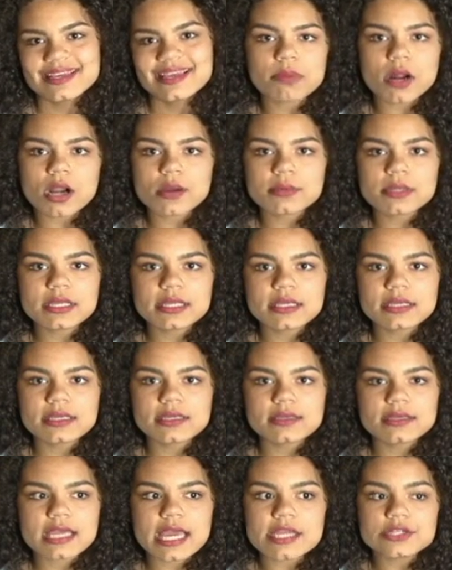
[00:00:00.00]
Barbie
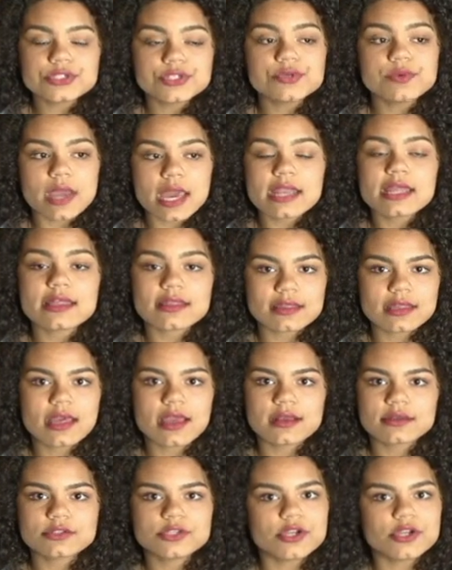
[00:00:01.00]
can do anything.